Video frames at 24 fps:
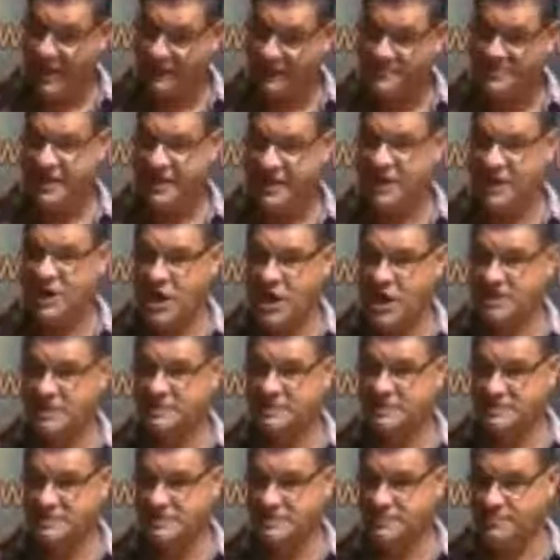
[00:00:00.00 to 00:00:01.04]
and not
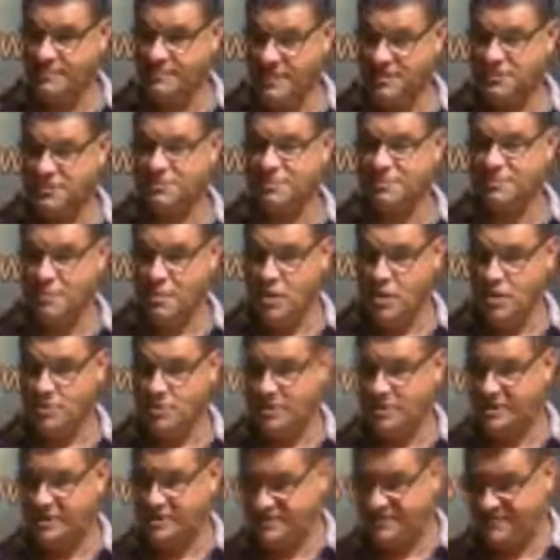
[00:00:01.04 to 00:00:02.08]
so much morally
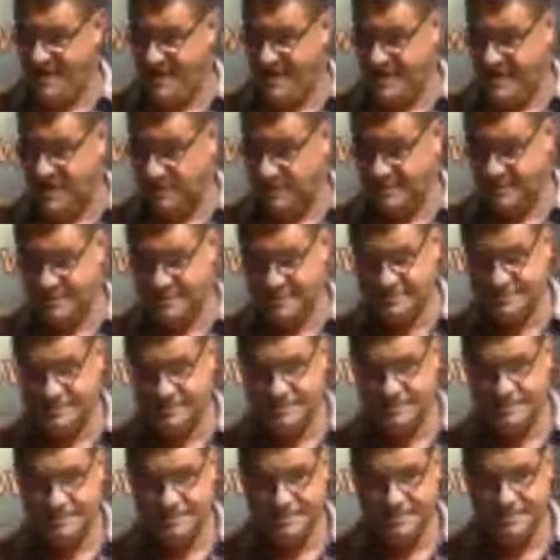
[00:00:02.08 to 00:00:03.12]
developed.
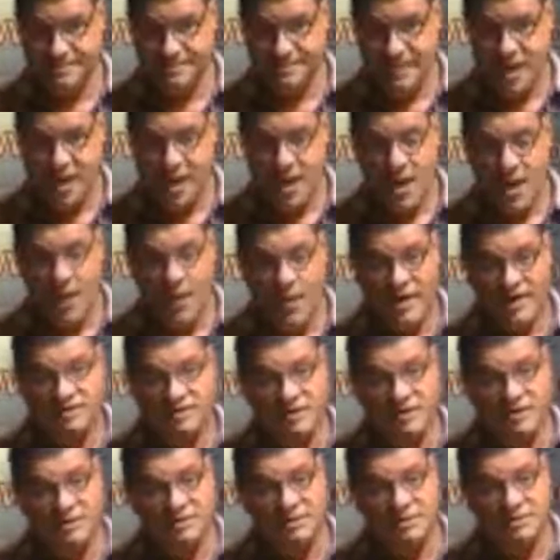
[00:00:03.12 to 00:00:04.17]
When
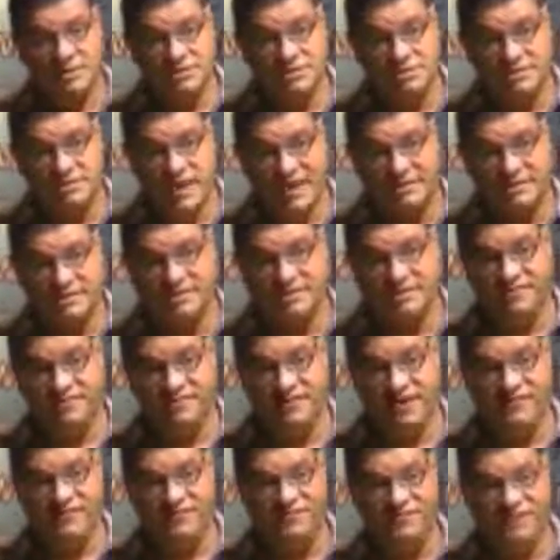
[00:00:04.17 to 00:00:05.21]
Jesus Christ, in the very
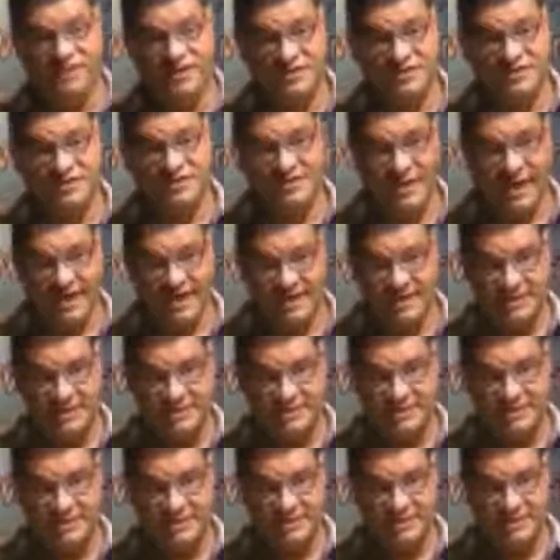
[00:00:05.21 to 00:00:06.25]
first
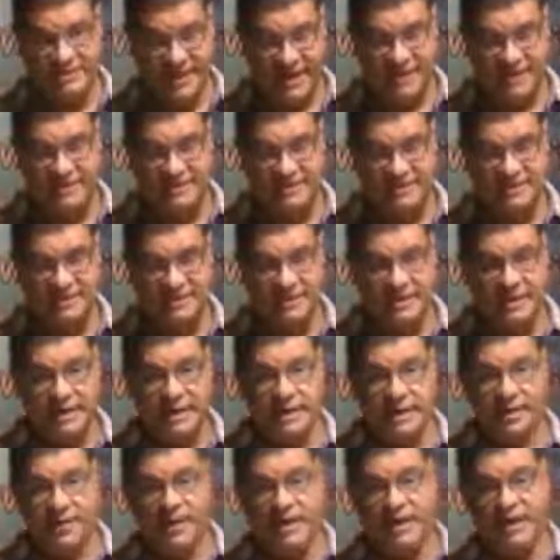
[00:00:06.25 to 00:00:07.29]
text,
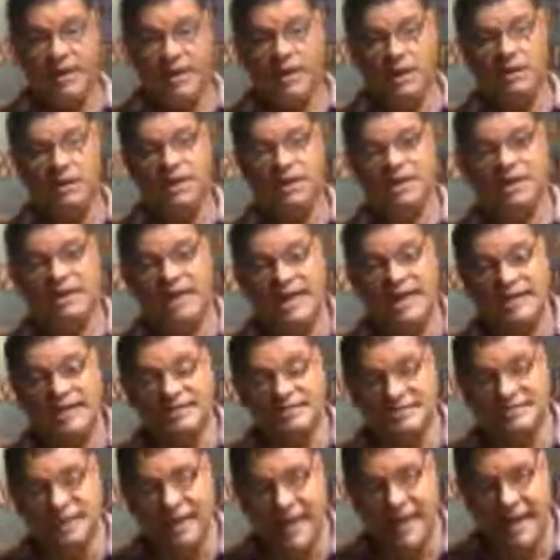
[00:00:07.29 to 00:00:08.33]
when he looked at
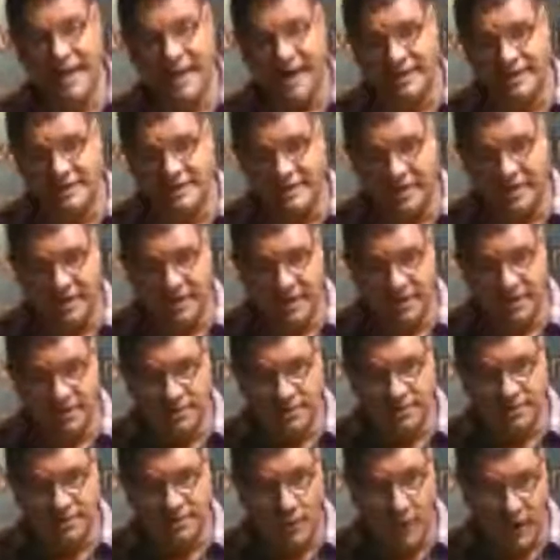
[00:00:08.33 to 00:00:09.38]
the
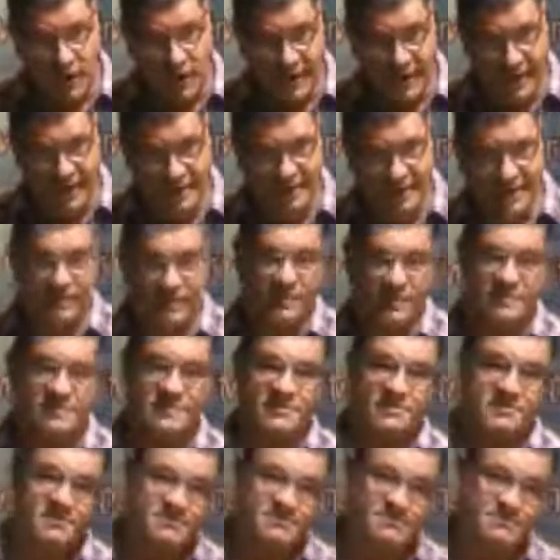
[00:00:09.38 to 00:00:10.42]
boy that was
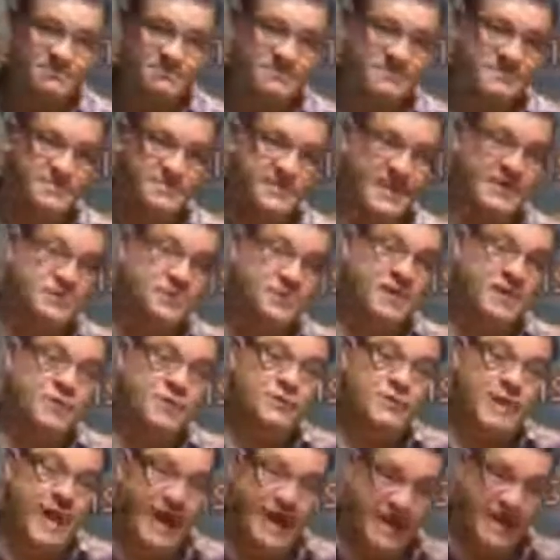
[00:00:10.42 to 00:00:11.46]
said to be
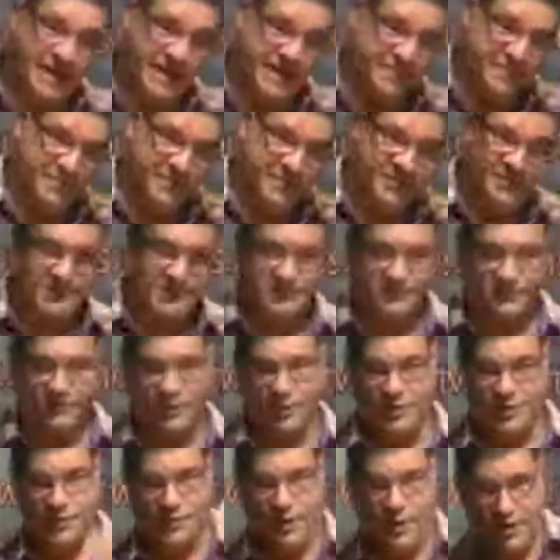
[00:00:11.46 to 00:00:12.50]
lunatic because falling
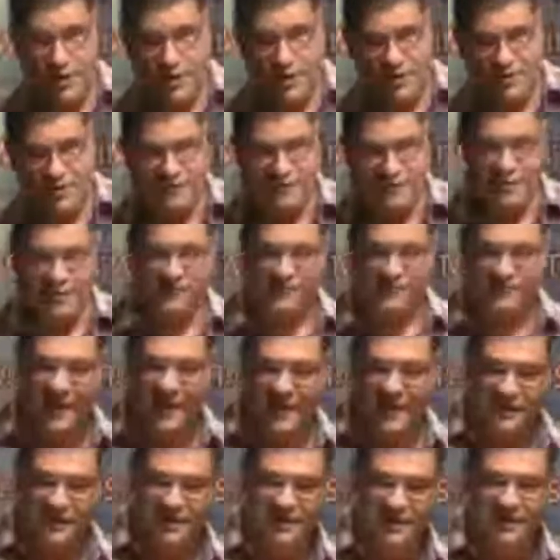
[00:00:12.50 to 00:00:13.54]
water, falling
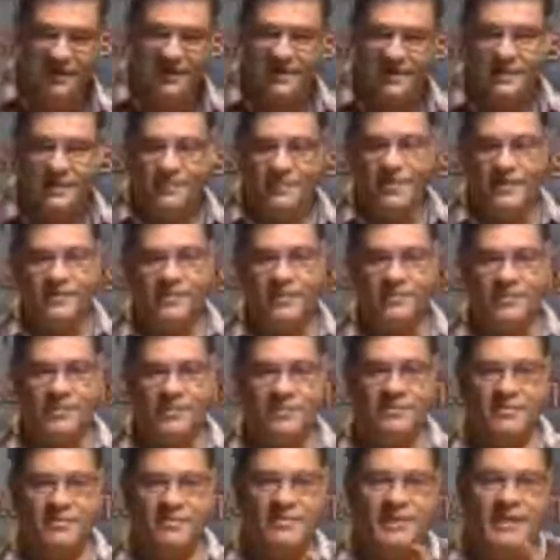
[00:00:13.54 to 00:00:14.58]
fire, right?
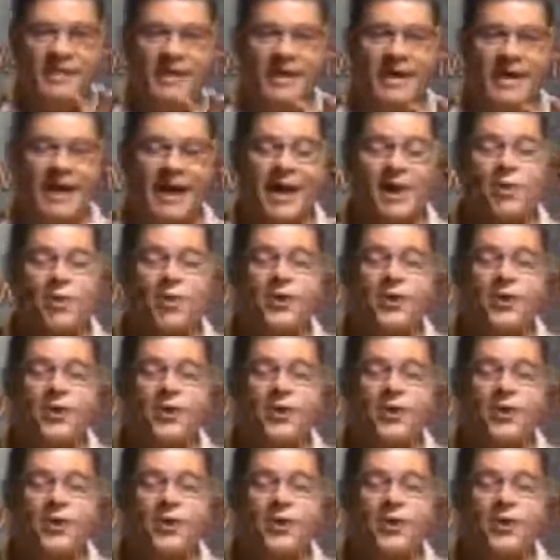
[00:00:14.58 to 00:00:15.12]
According to